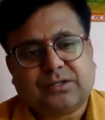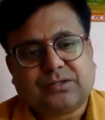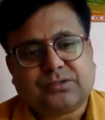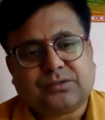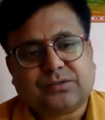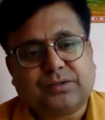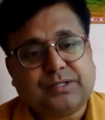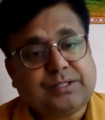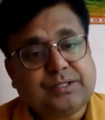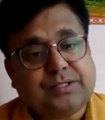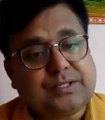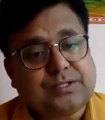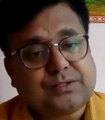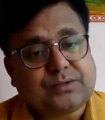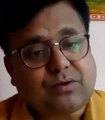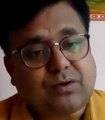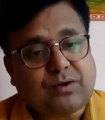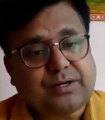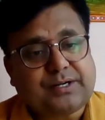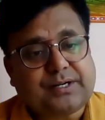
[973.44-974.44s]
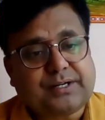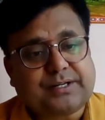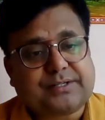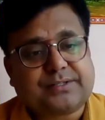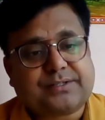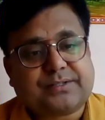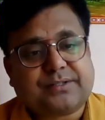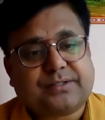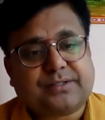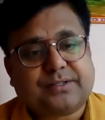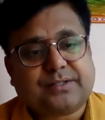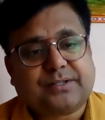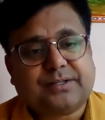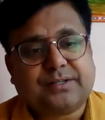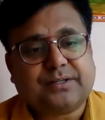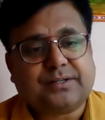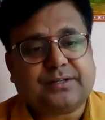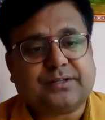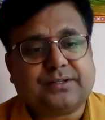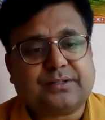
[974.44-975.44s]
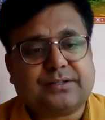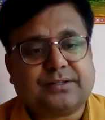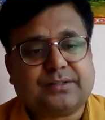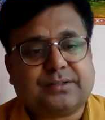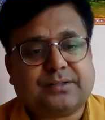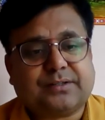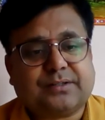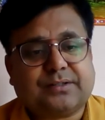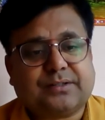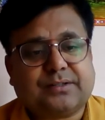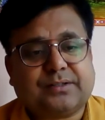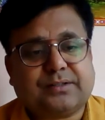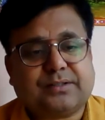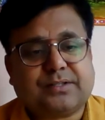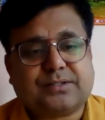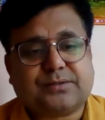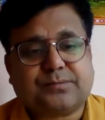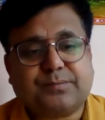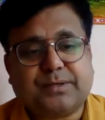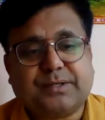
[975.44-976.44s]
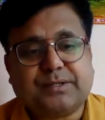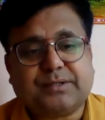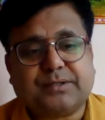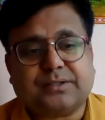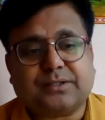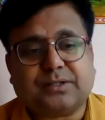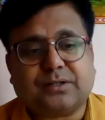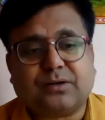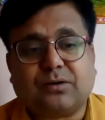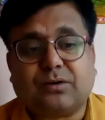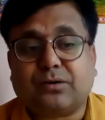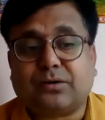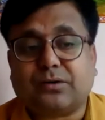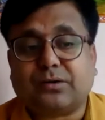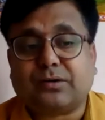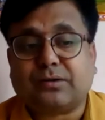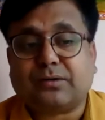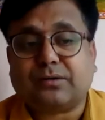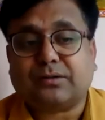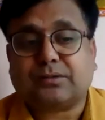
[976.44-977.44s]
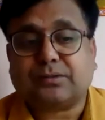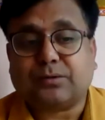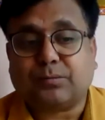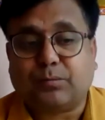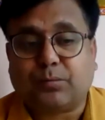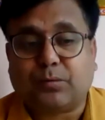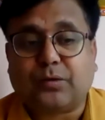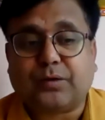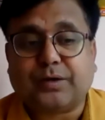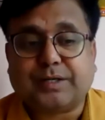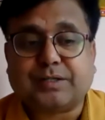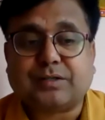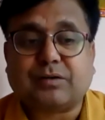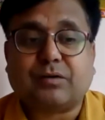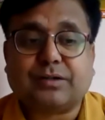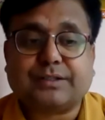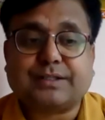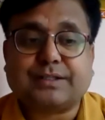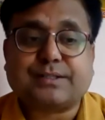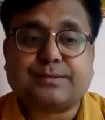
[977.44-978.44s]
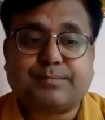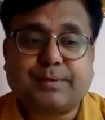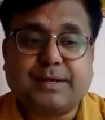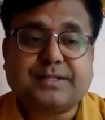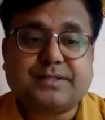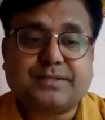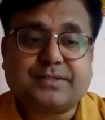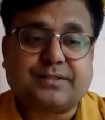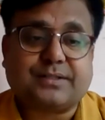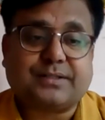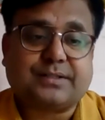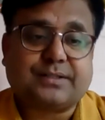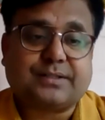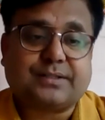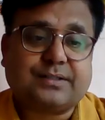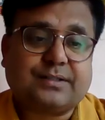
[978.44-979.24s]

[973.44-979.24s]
So, in this context, here the speaker or the poet or the Spencer,